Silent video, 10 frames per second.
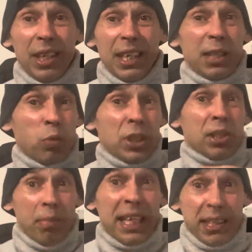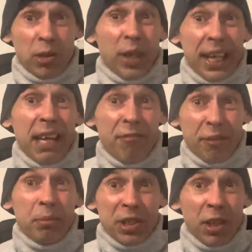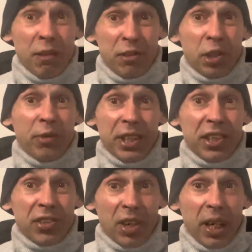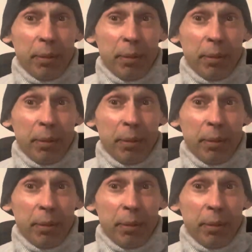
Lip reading: he wants to make a name for himself during this time.